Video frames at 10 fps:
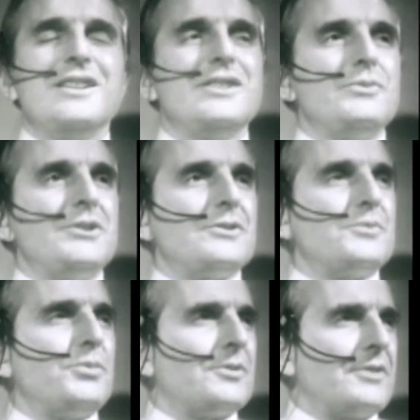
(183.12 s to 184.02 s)
The research
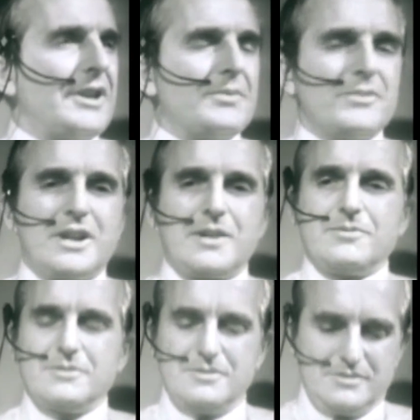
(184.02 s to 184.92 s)
program that I'm
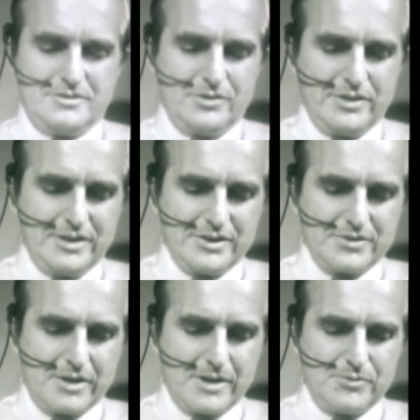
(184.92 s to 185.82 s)
going to
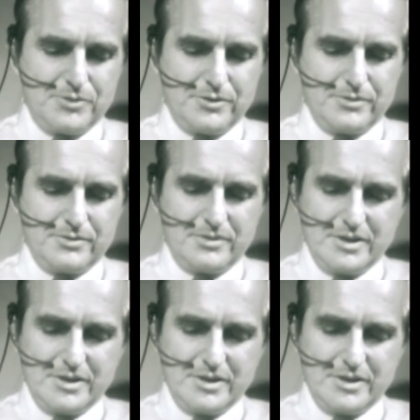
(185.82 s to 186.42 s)
describe to you